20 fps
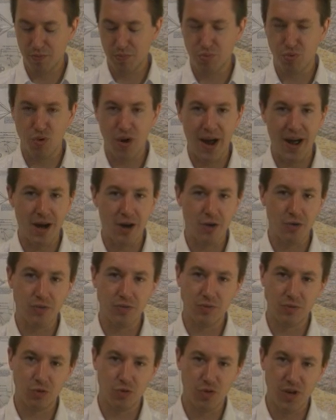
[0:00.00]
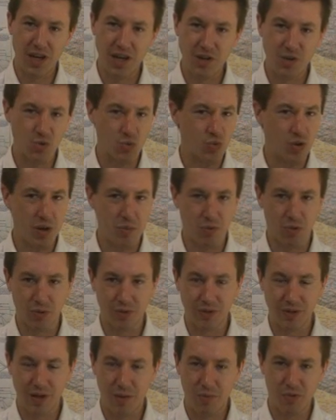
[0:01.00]
brown,
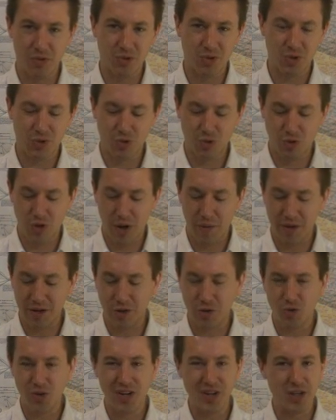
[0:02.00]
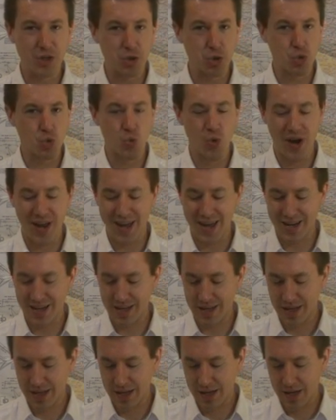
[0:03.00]
green, almost kind of greenish
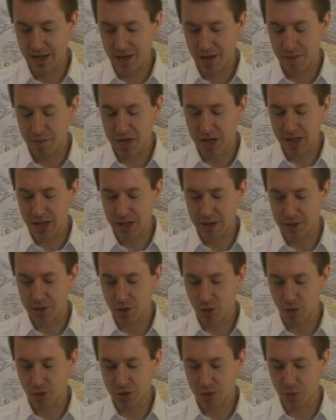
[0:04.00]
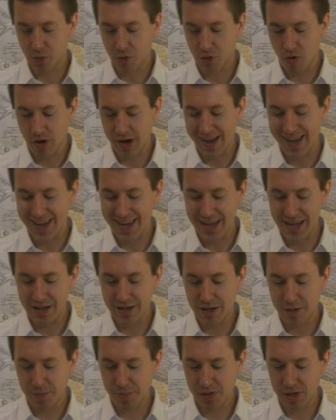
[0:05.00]
red, because there was more
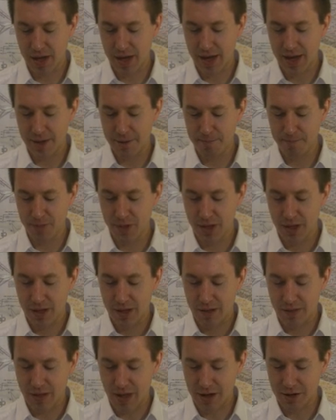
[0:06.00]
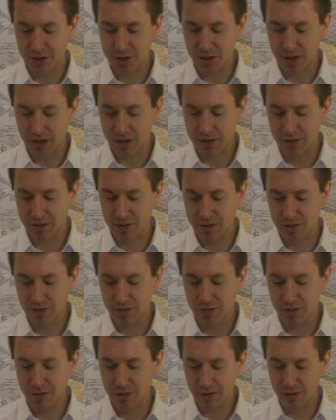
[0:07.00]
heat applied that
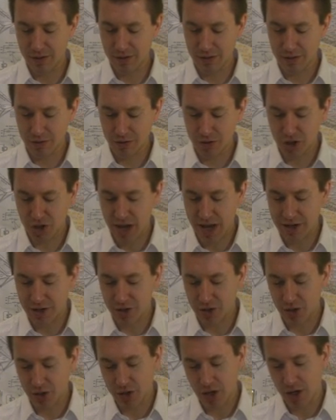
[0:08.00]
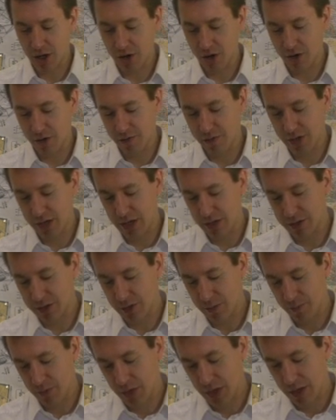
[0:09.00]
changed the color of
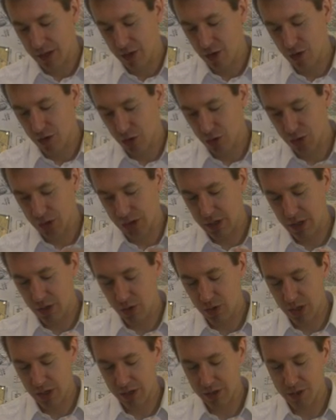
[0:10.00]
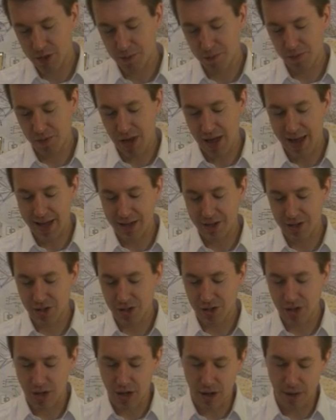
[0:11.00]
these. You get some
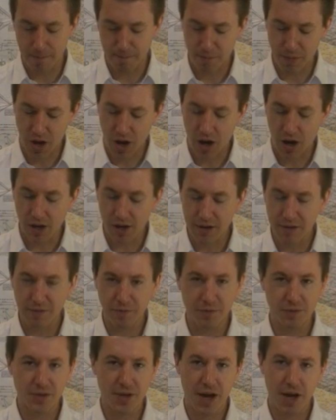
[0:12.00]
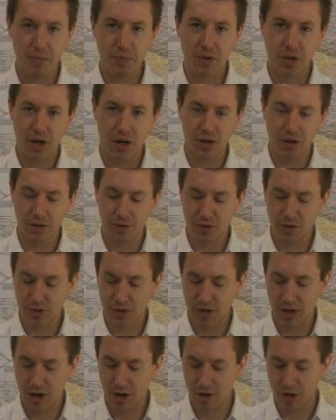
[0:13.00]
light olive type
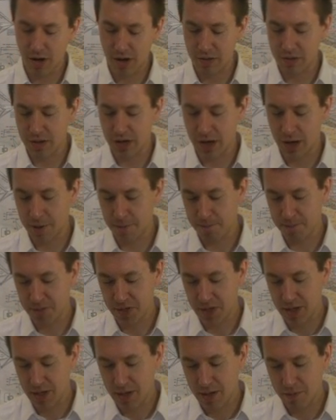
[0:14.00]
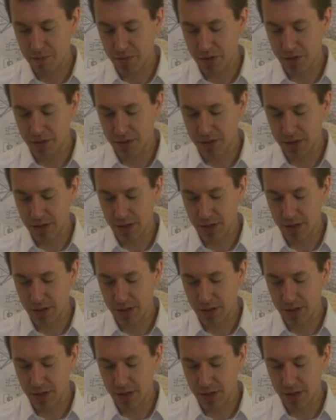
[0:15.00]
colors here and there. But